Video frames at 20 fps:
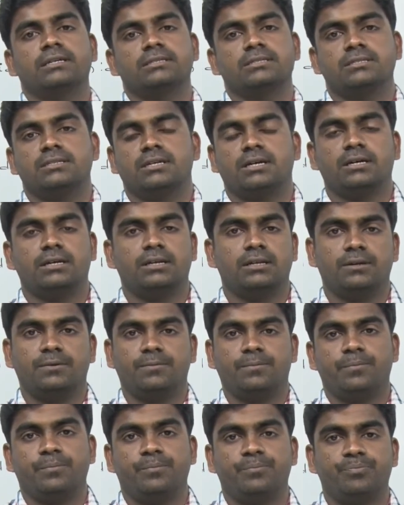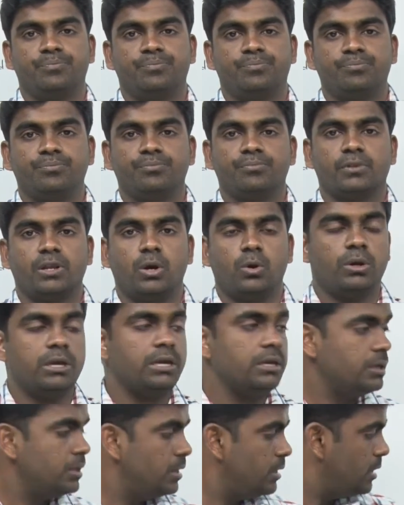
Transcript: constructor. Okay.